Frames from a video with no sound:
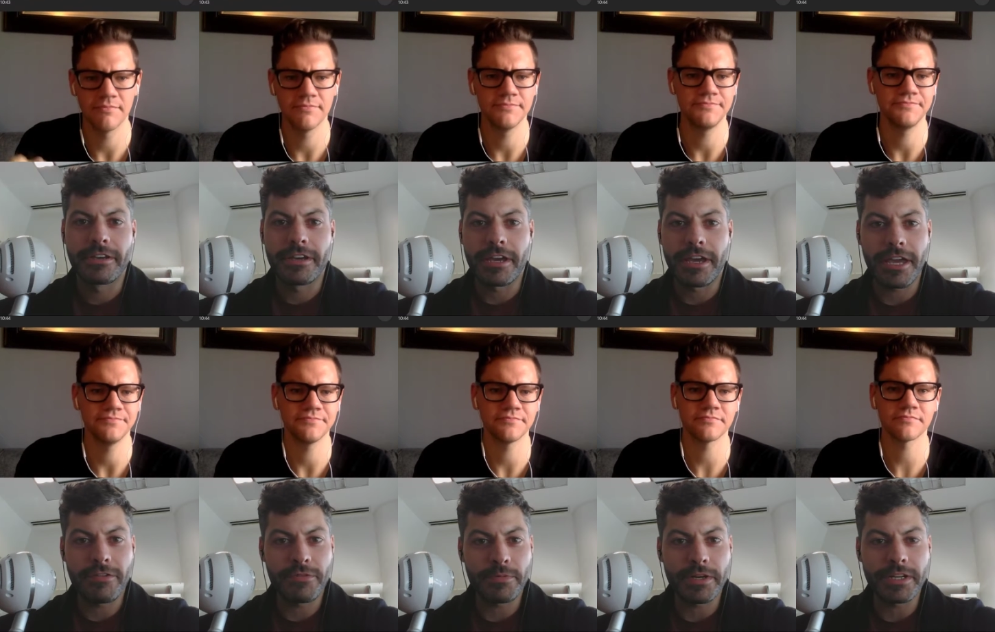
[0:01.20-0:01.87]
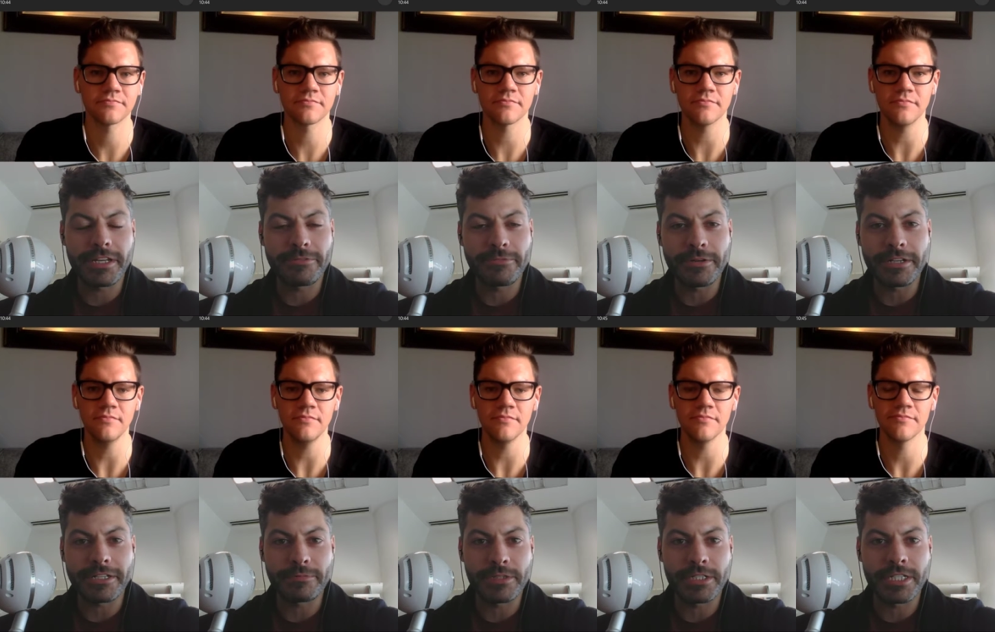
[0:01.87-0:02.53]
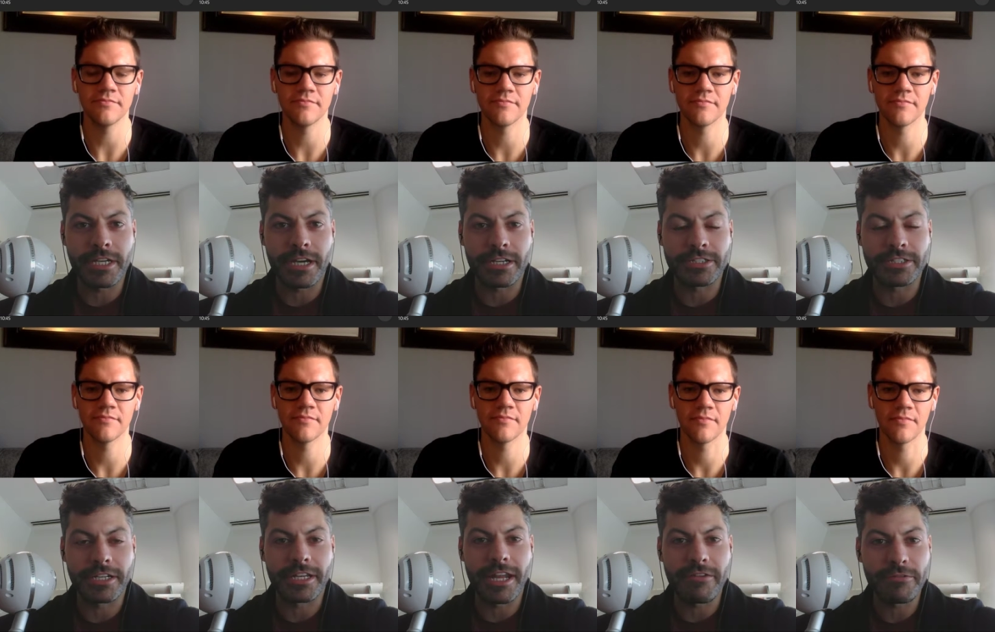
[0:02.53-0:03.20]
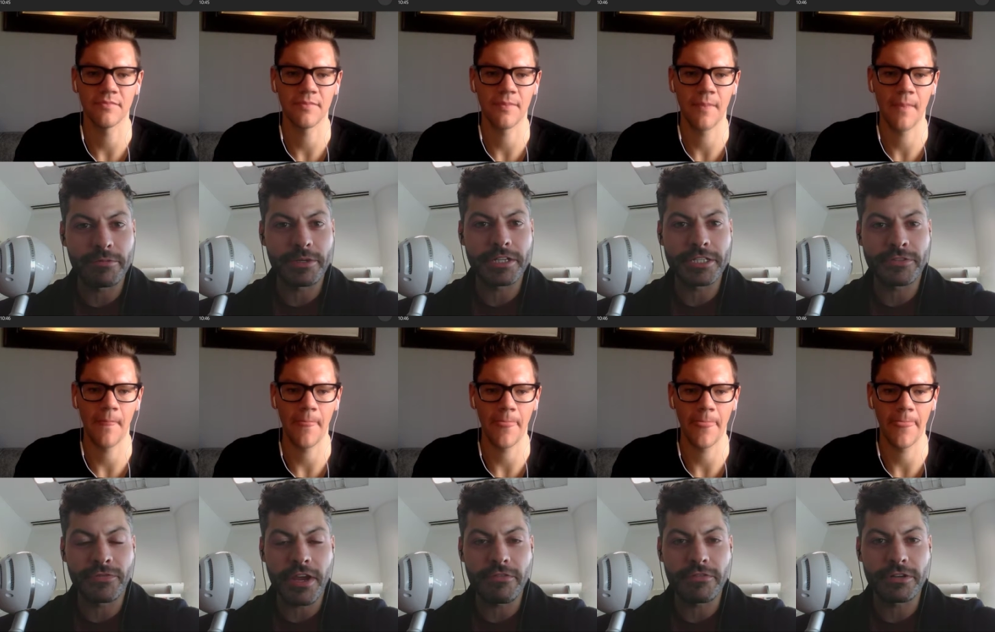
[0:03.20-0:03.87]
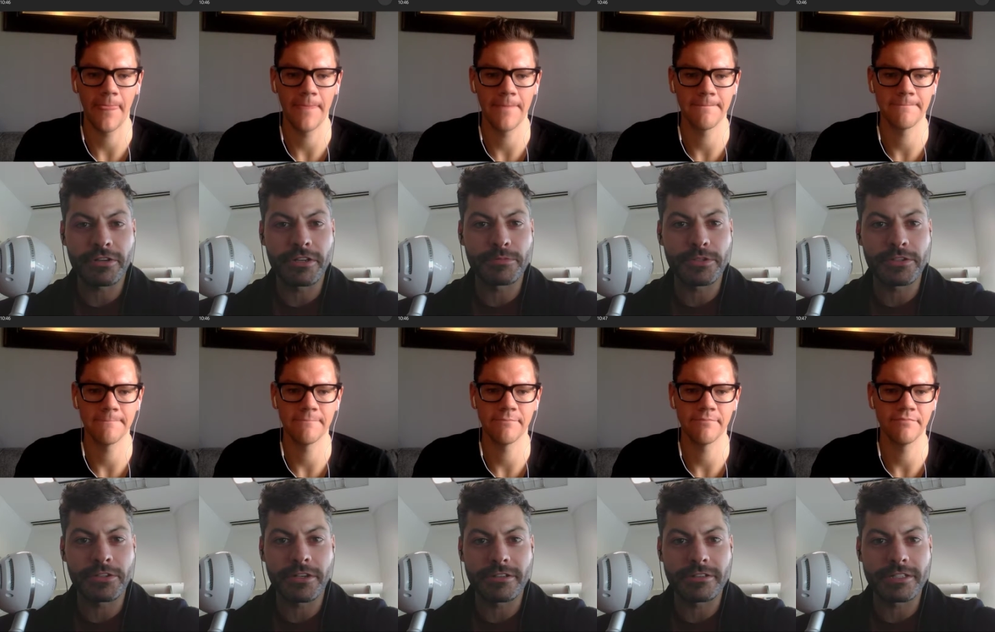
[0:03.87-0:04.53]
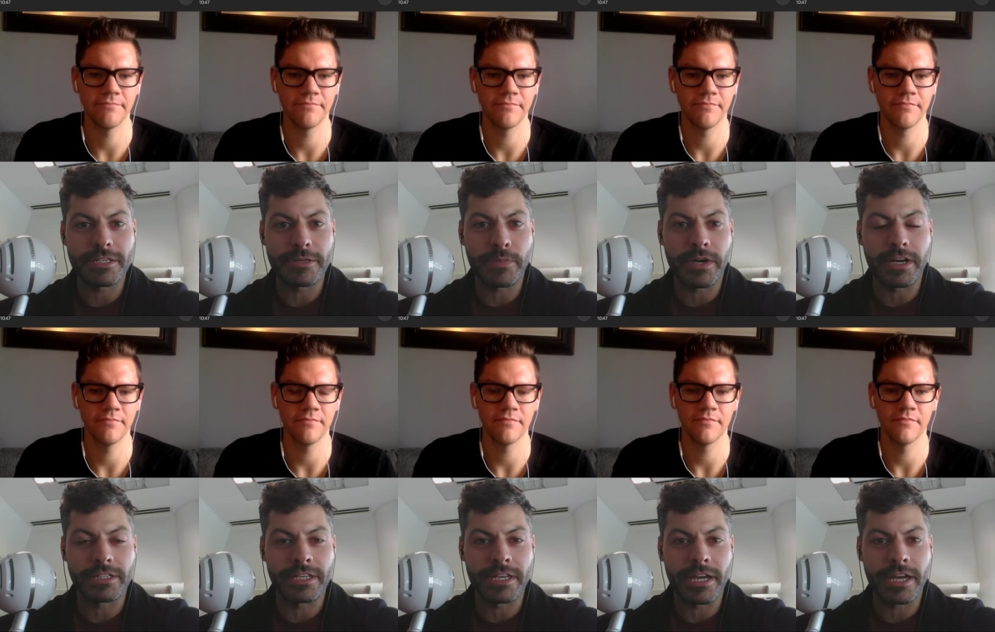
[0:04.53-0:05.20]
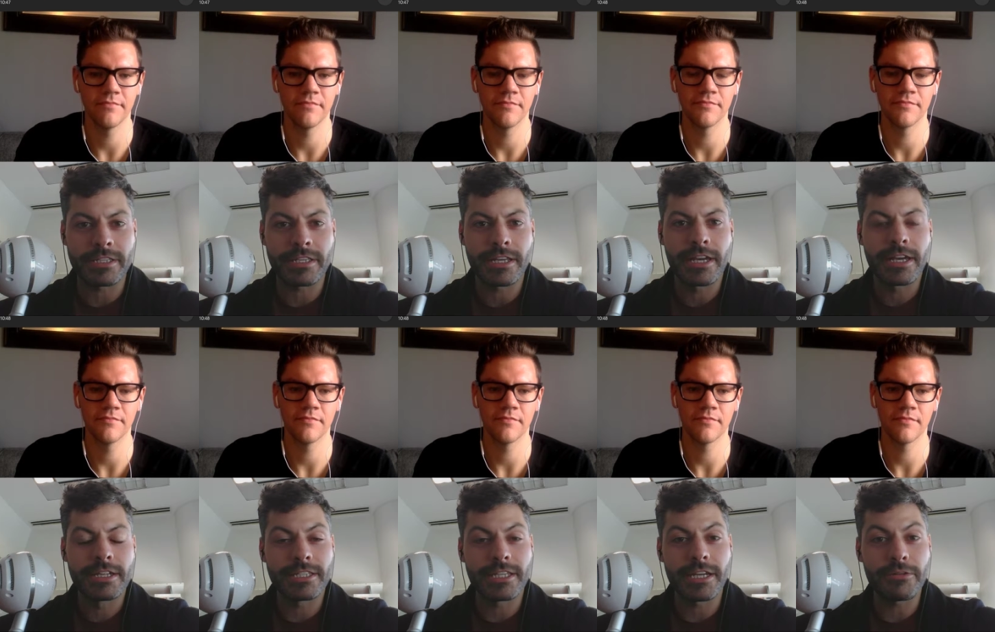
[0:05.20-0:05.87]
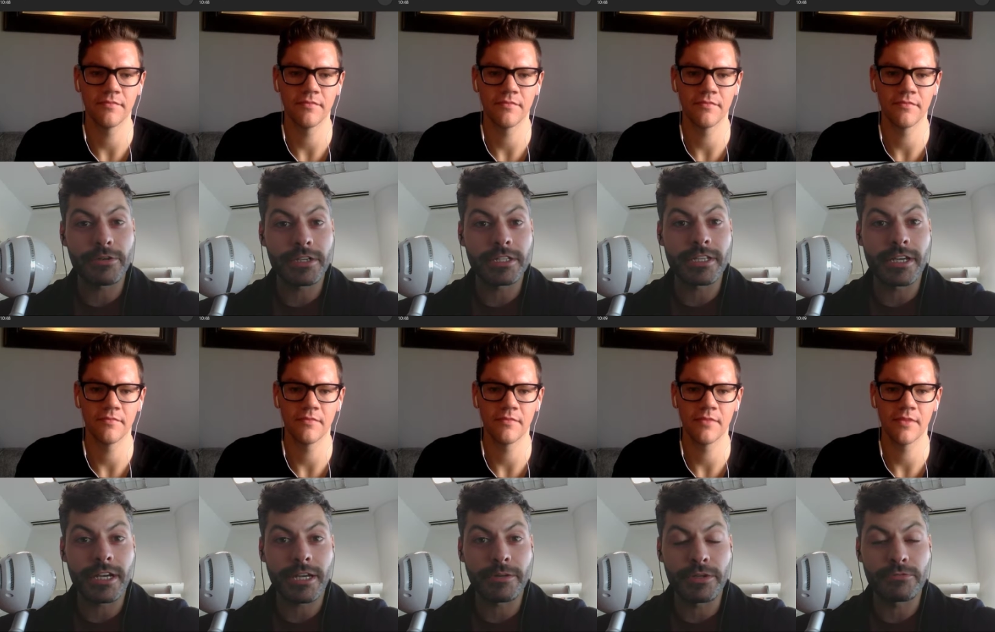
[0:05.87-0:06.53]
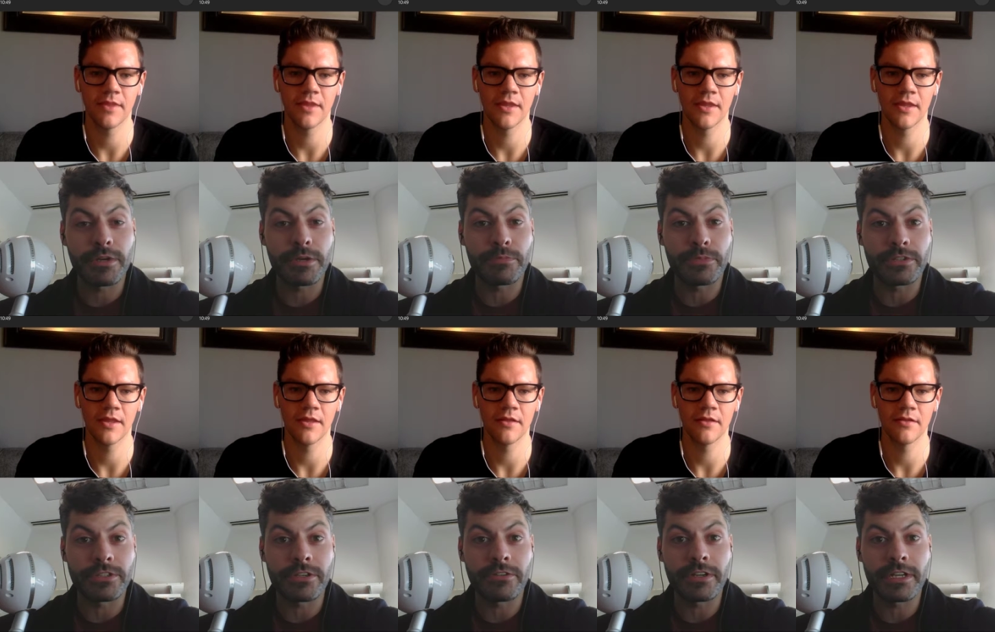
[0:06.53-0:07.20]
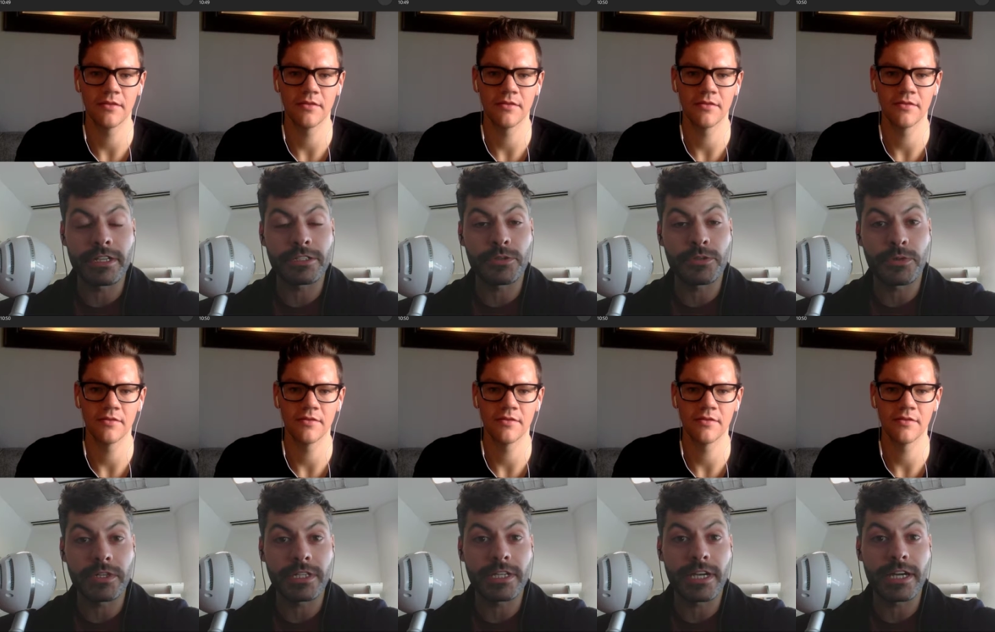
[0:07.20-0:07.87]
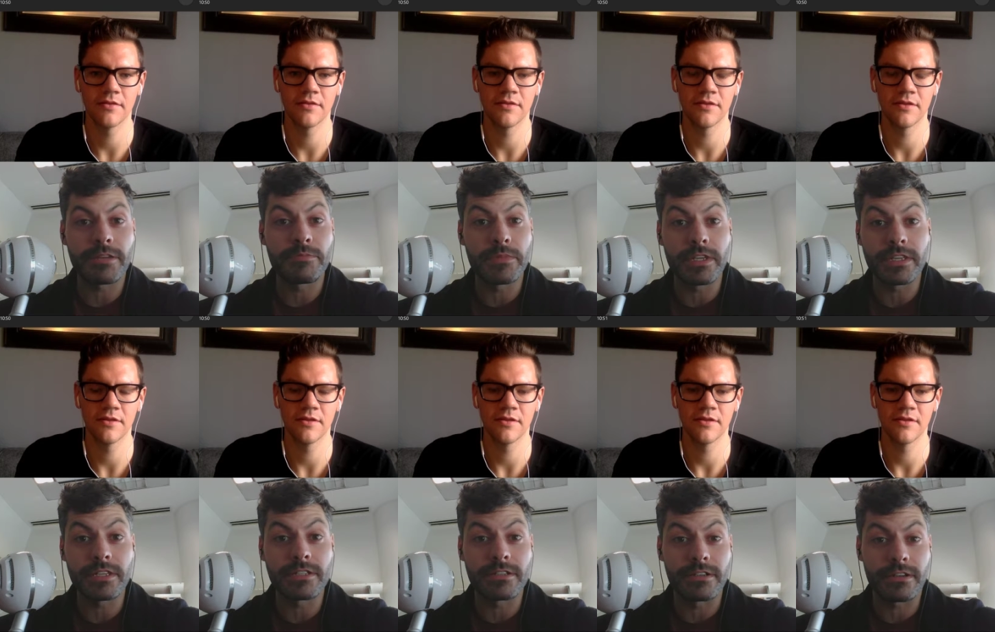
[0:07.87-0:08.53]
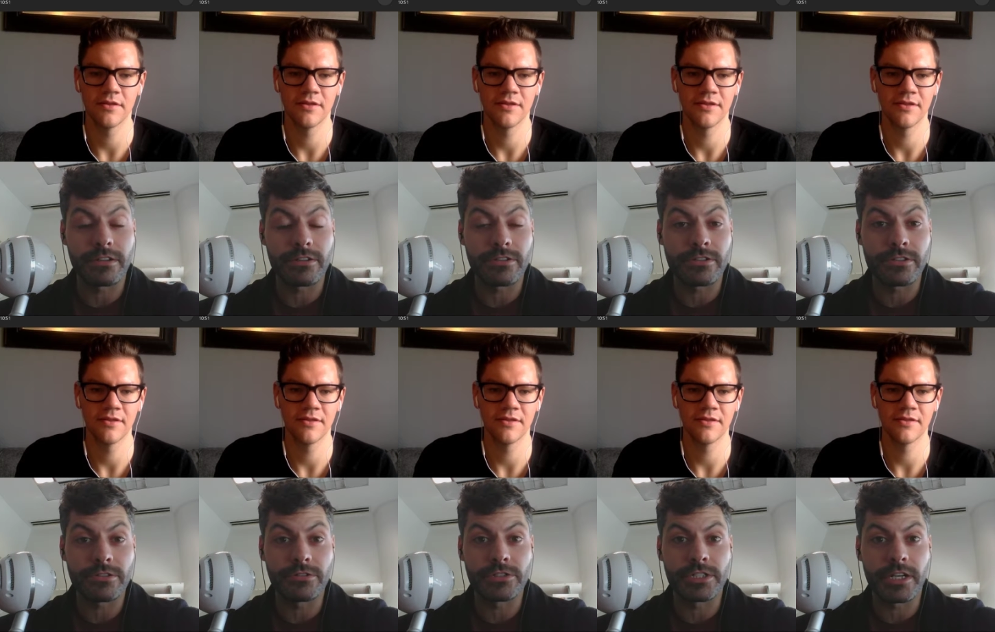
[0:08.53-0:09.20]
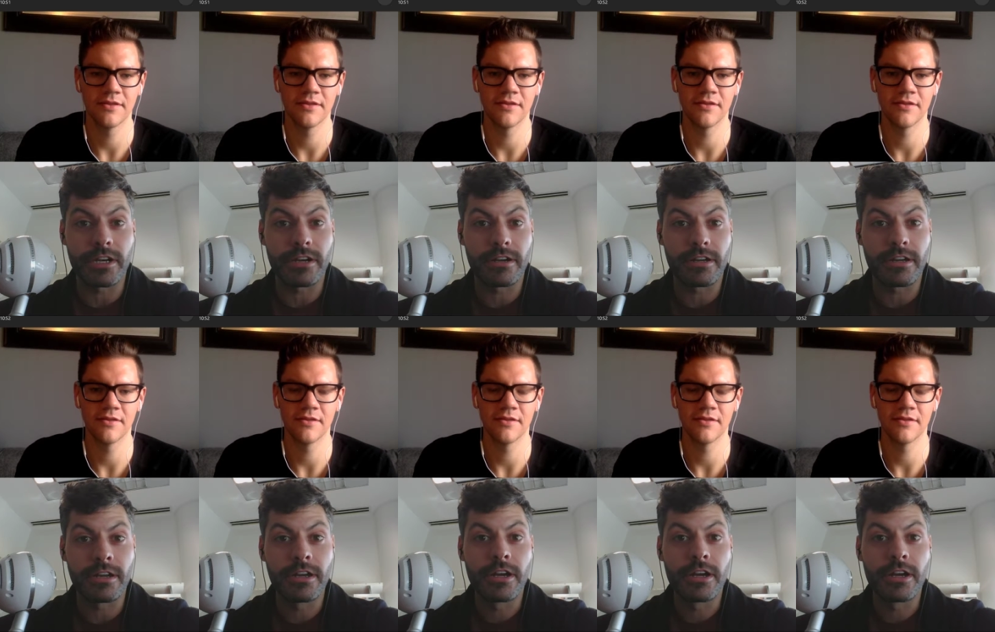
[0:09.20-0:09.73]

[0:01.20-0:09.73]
Speaker 1: Hey everybody, and welcome to Talk Chain, everybody's favorite cryptocurrency podcast. Today we're going to talk about Ripple donating $29 million to a charity.